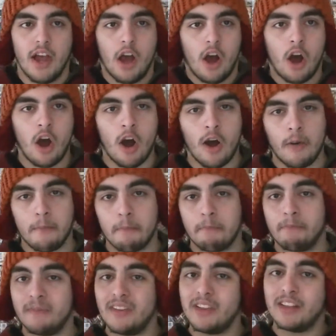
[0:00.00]

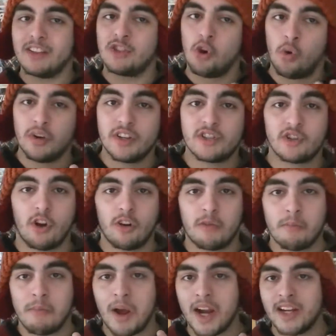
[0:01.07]
Tony Stark
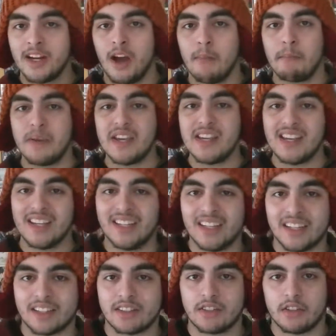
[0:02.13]
might not be in
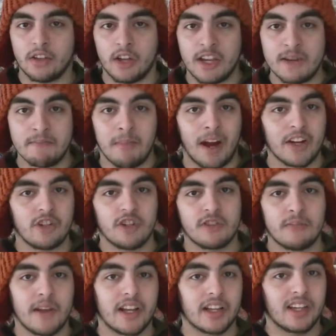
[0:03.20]
it. He might just
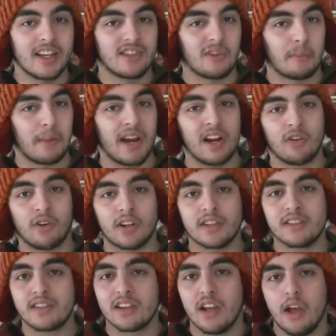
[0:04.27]
make a guest
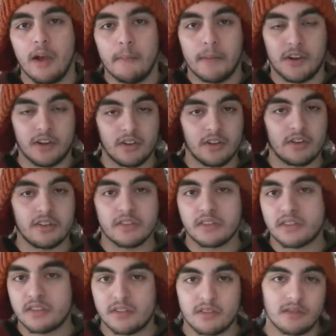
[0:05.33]
appearance
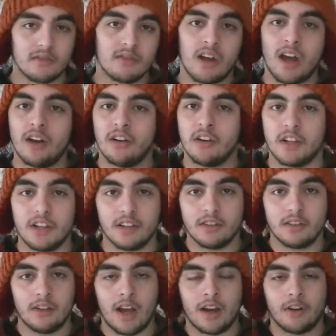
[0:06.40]
because I
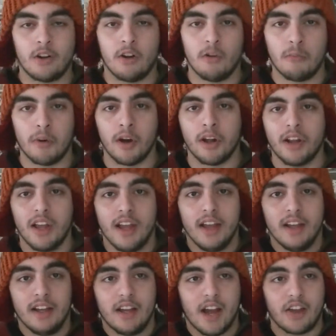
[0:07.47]
don't know. But
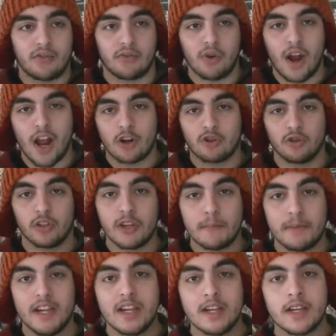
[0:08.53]
as for actually
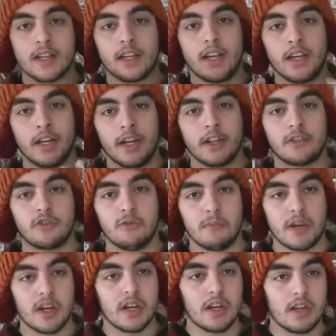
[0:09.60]
being in it to
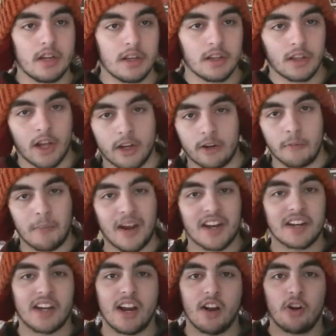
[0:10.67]
be like a
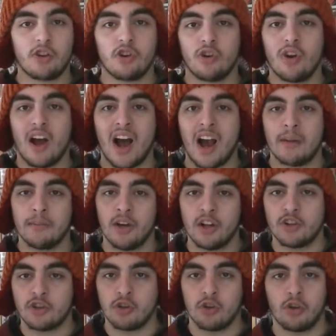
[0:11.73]
main character, I'm
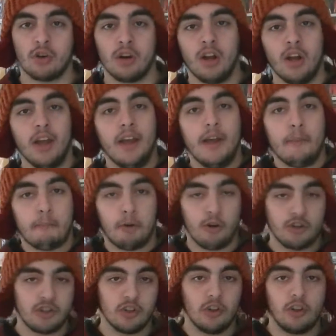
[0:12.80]
not sure.
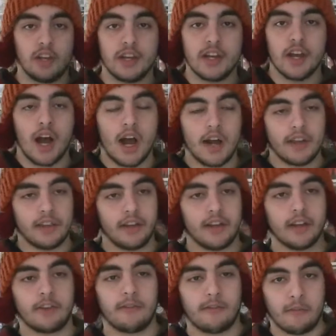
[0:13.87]
Personally, I
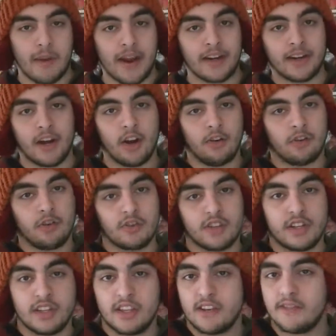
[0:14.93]
think for main characters
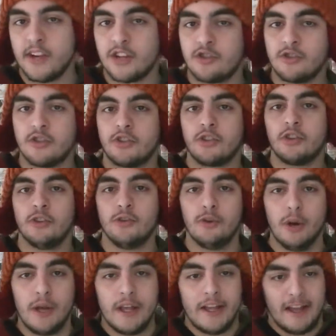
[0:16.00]
in the Avengers
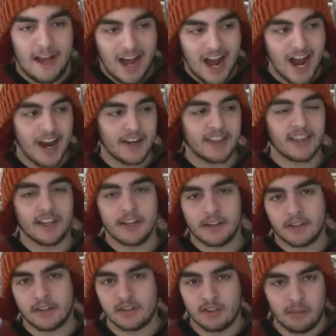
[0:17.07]
2, I
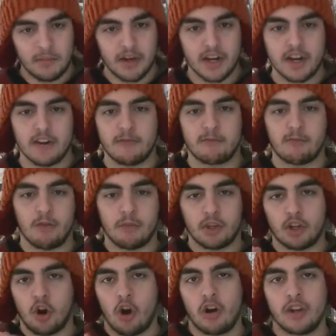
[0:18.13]
think somebody from the
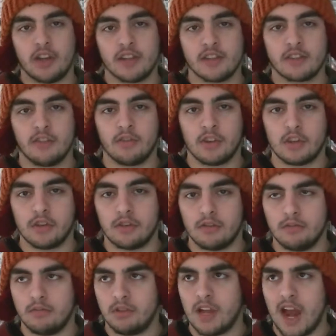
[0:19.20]
Guardians of the
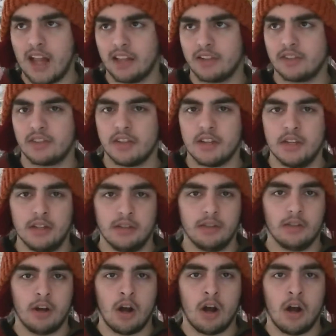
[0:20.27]
Galaxy,
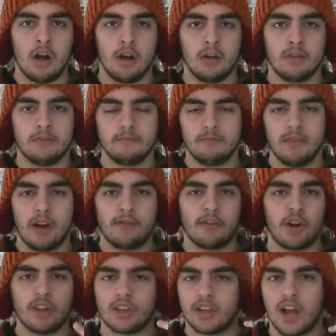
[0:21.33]
I
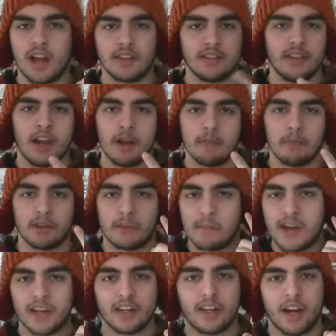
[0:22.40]
forgot the guy's name, but the
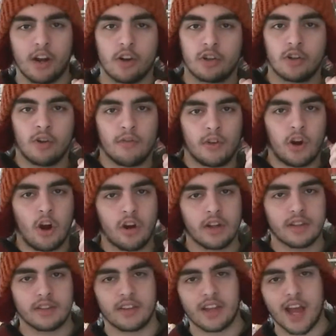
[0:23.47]
main character of the
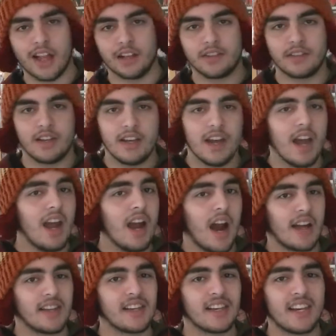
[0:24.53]
Guardians of the Galaxy,
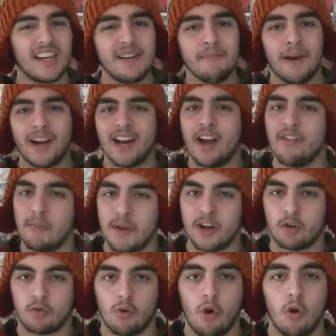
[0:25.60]
I think he might have a
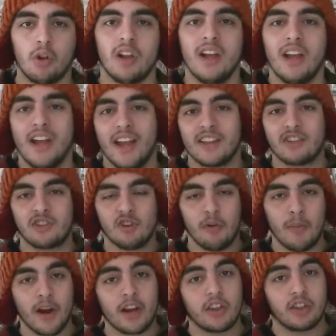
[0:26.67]
bigger role. And so
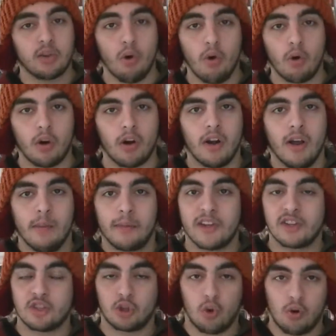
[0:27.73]
might Thor,
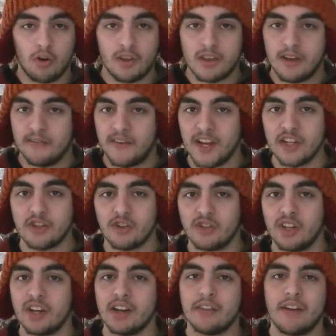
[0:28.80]
because Thor in the Avengers
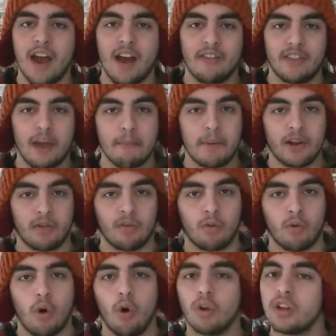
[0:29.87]
didn't even have that big of a
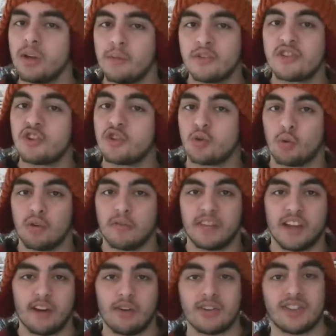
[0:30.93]
role. He was just sort of
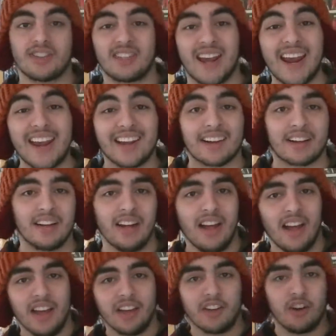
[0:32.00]
there as a tank.
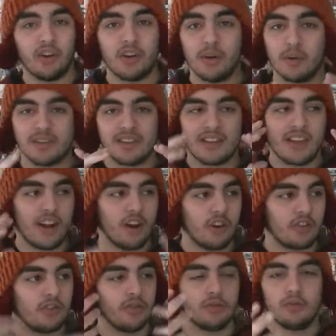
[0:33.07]
You know, he wasn't there
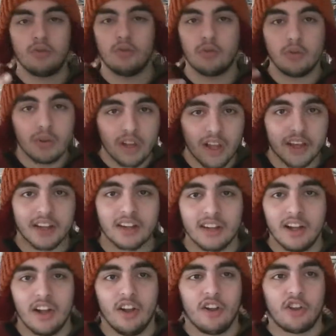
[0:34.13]
to, like,
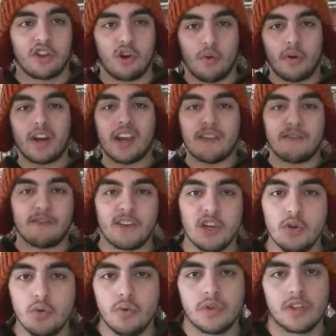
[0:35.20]
throw any
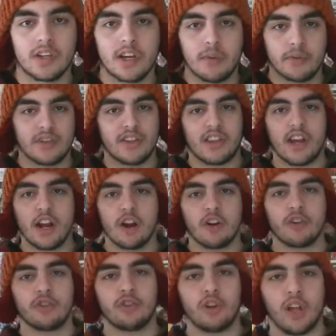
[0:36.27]
fuse, and he wasn't
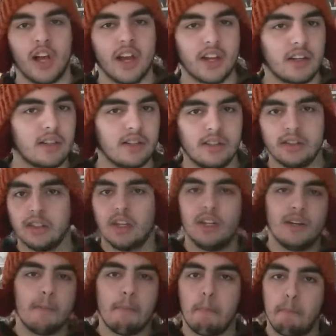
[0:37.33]
there to, like,
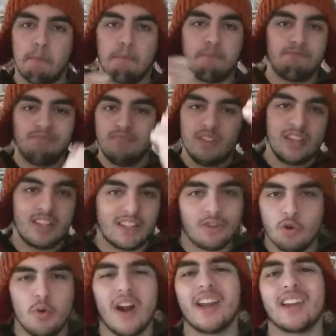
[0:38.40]

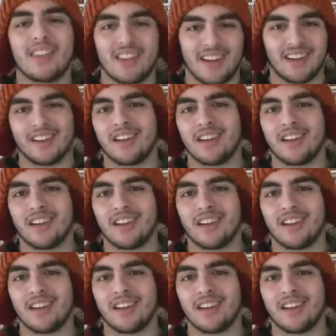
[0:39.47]
do anything.